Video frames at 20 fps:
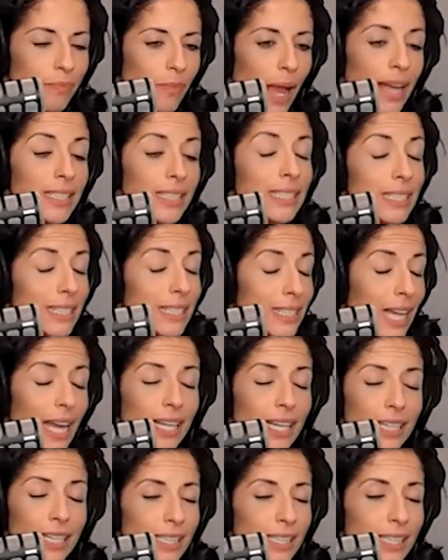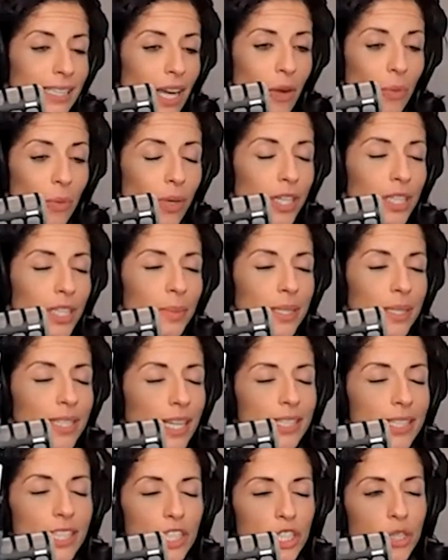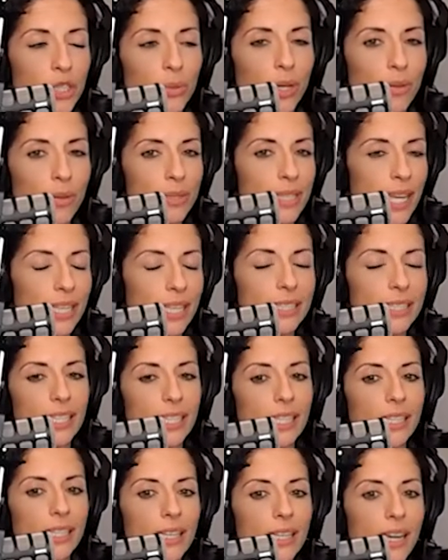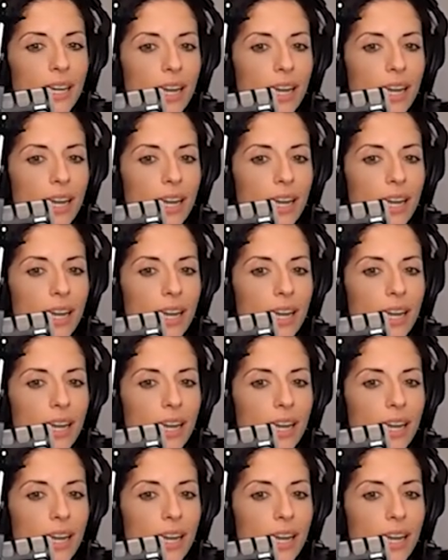I decided I wanted to be a dietitian when I was 18.